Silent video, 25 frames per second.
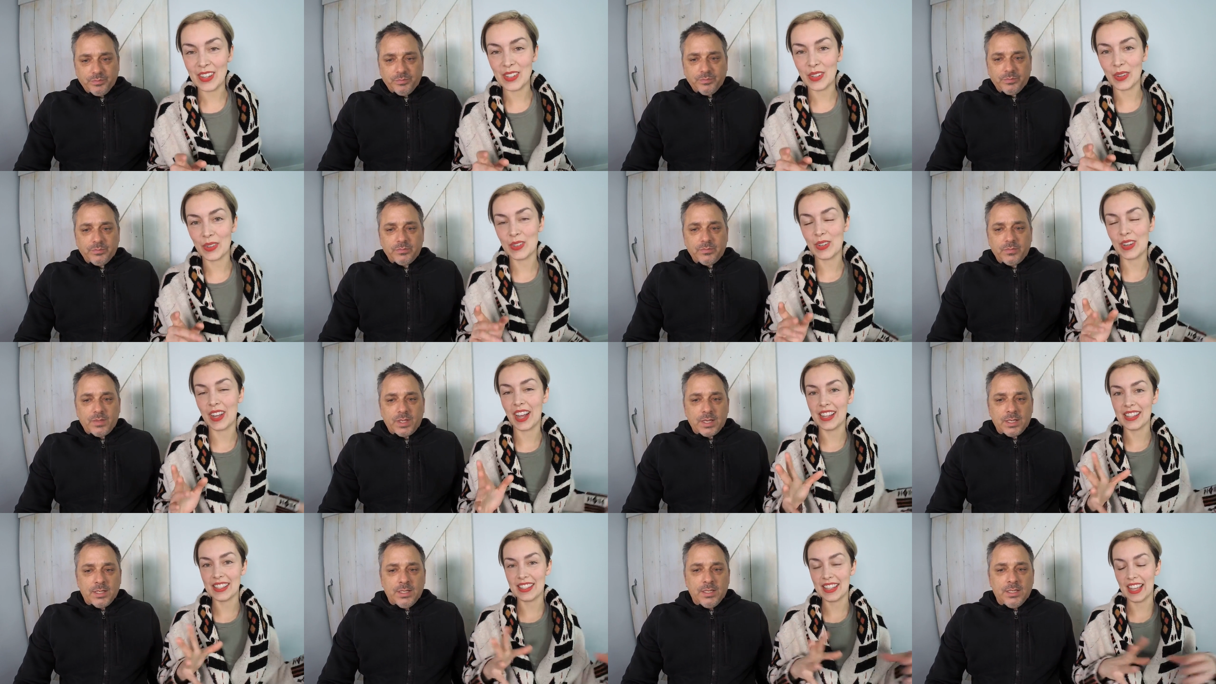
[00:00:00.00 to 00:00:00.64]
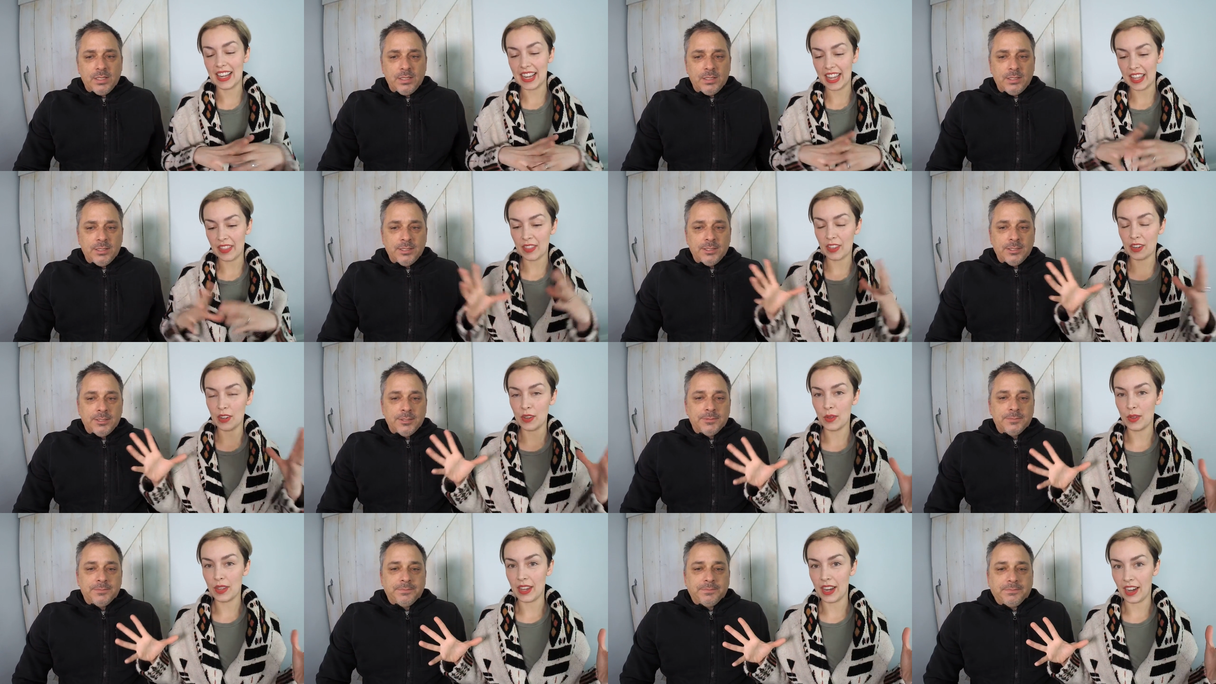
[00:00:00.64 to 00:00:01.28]
Speaker 1: I told you guys that in the
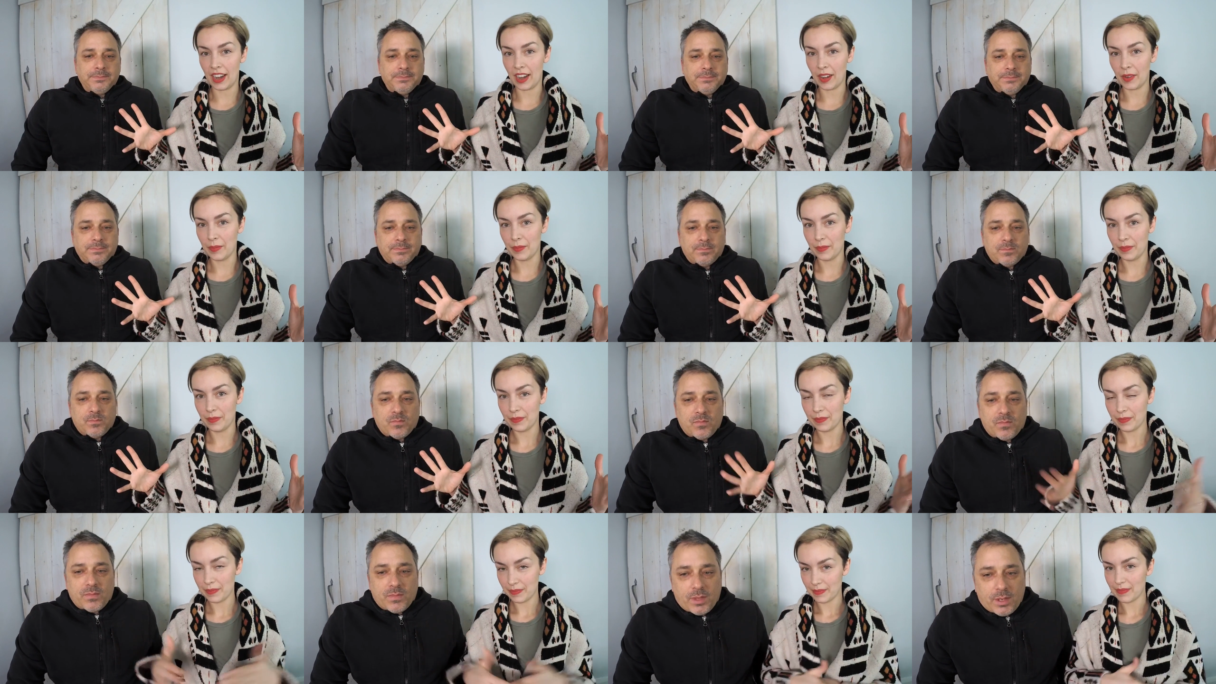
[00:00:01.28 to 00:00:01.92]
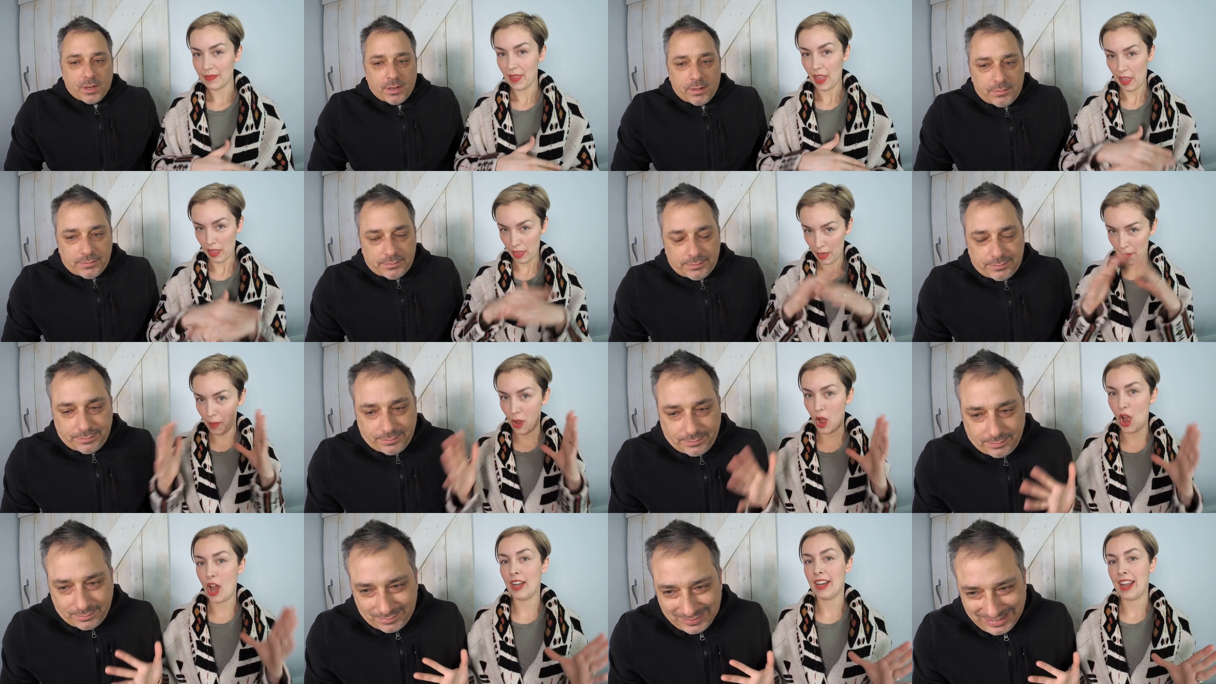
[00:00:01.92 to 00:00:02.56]
new year, the
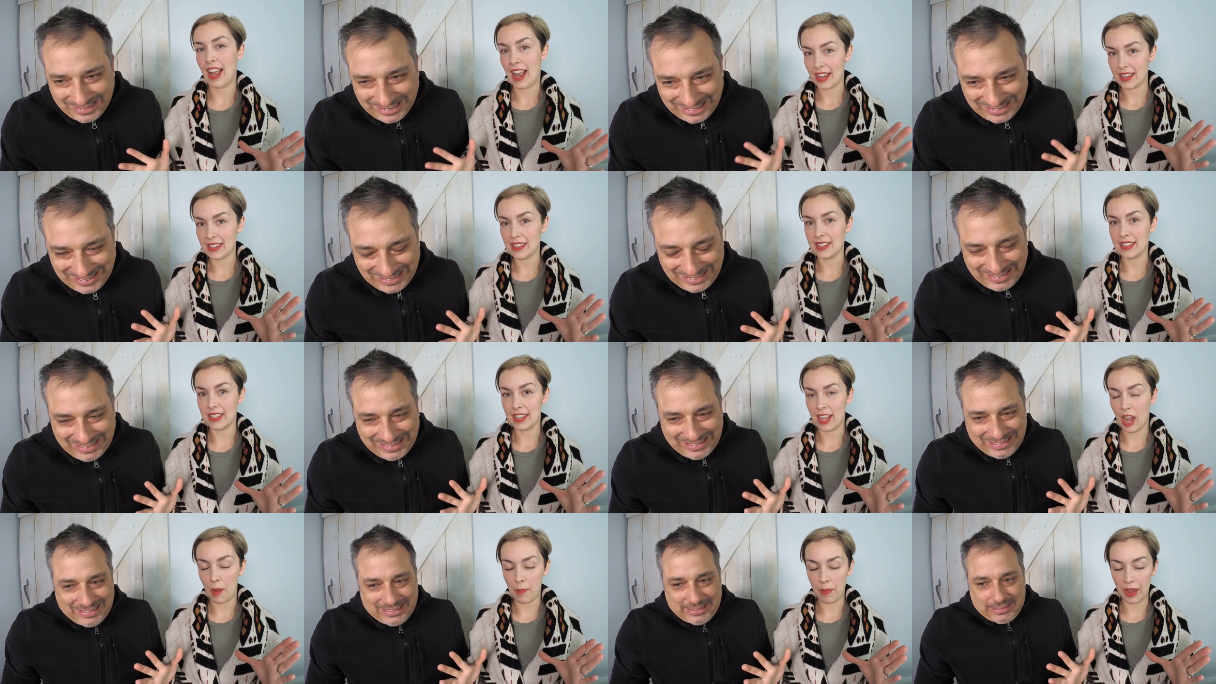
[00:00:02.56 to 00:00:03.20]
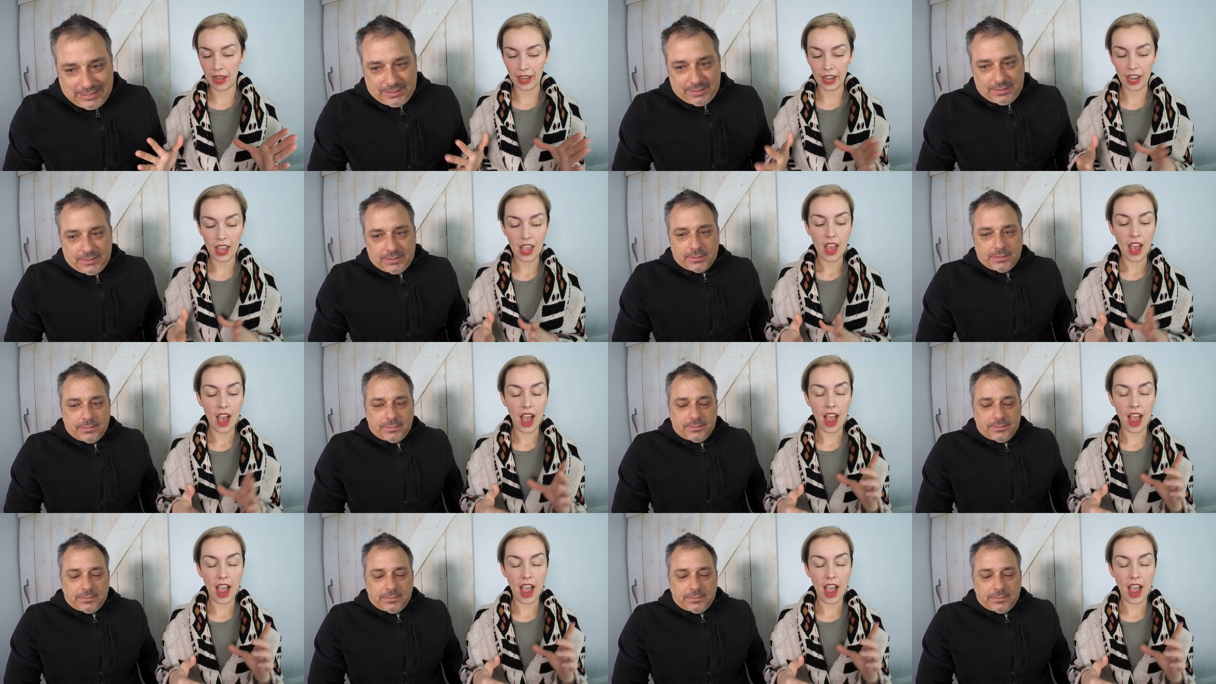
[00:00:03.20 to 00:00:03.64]
podcast is coming.